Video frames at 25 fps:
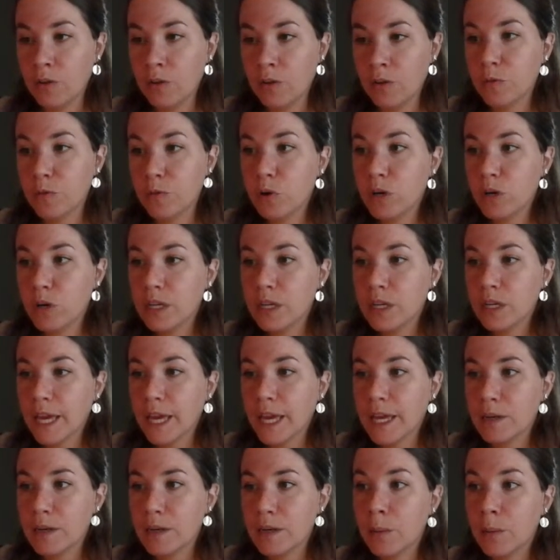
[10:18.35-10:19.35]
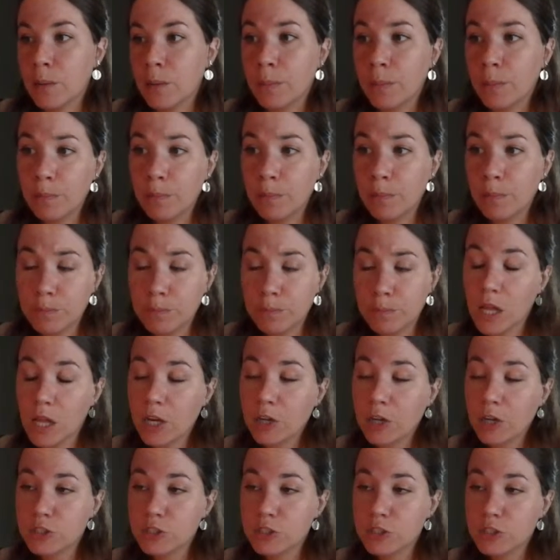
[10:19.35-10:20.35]
Florida and a
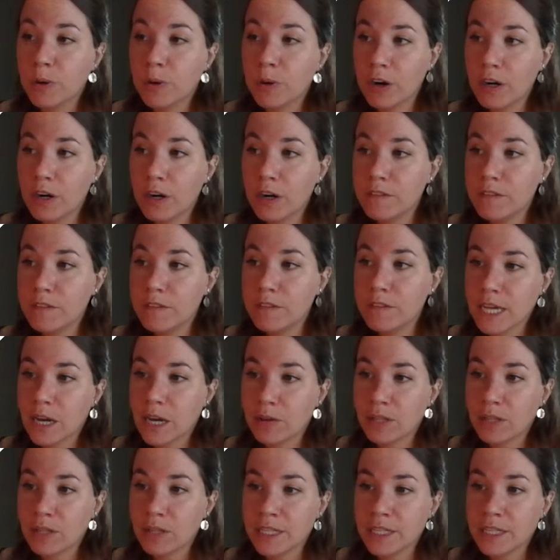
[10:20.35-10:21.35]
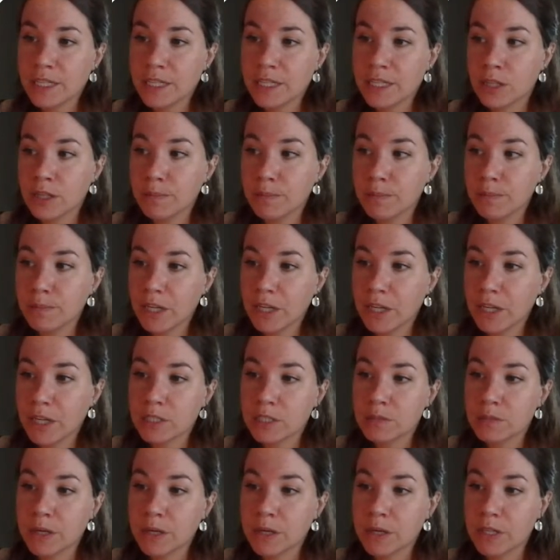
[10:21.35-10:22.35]
large part of the southeast, many are
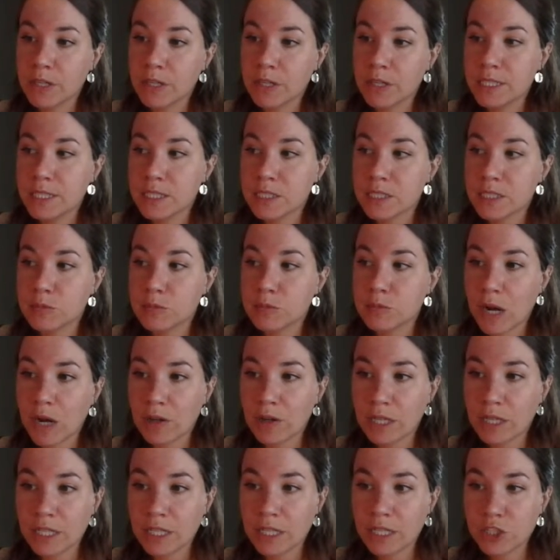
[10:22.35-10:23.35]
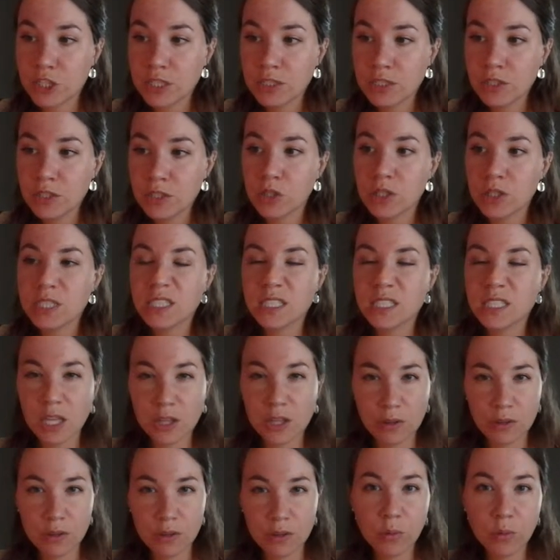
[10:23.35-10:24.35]
experiencing some drought conditions. So this is
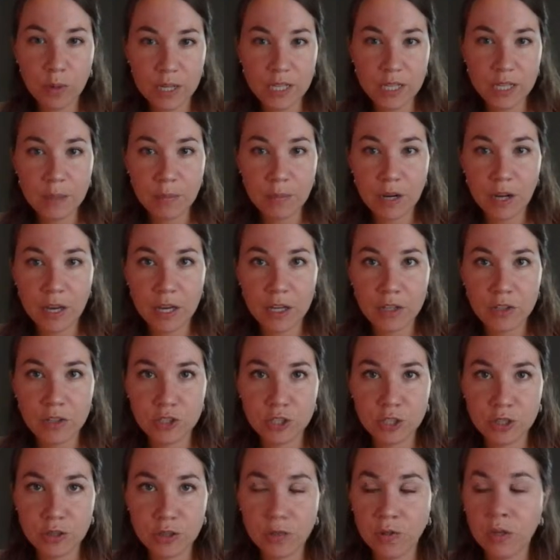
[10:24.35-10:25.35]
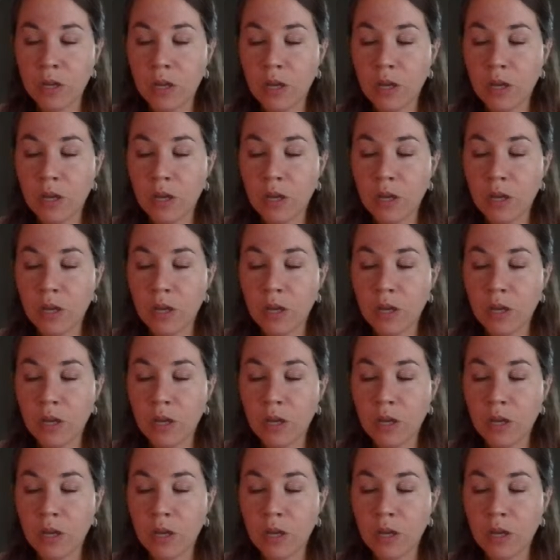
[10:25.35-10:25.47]
another thing we want to keep an eye on too.